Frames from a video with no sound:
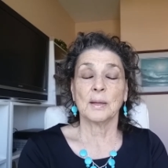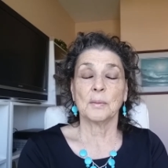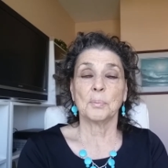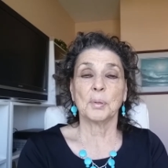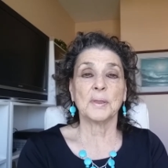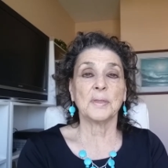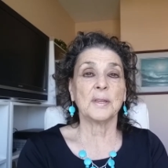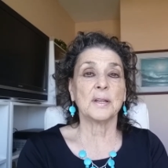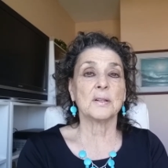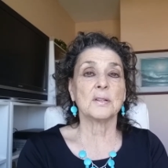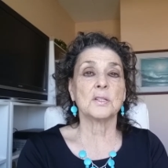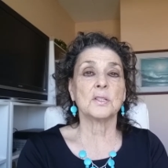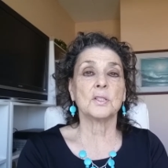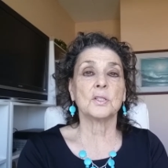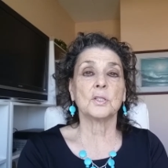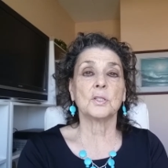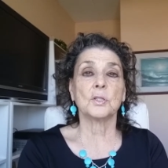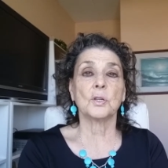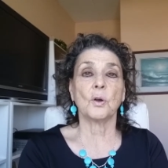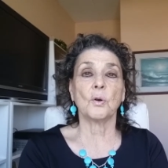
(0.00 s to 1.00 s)
But there's
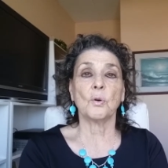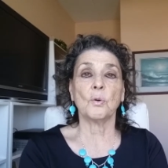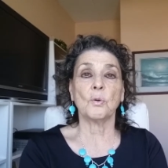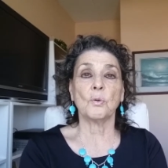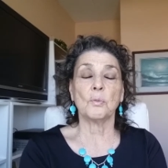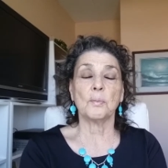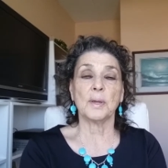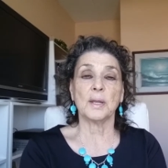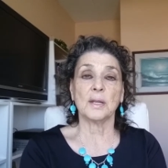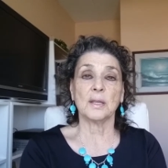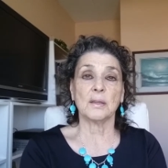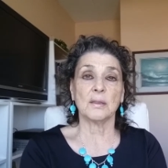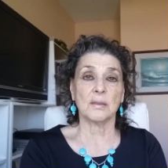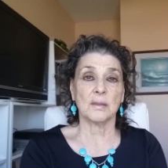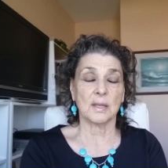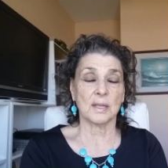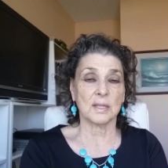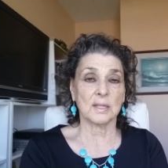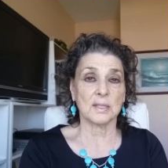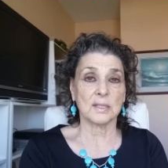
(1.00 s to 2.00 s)
so many
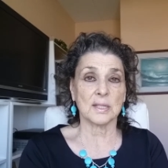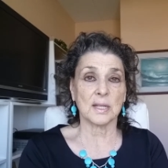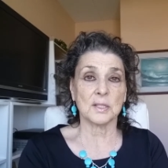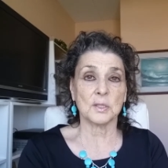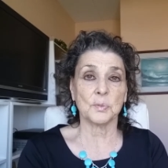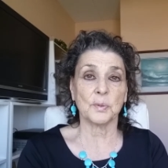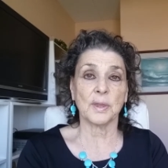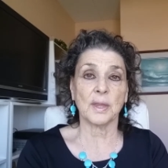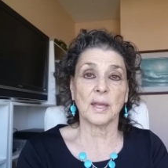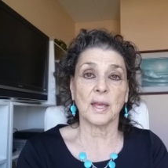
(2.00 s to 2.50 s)
things, as with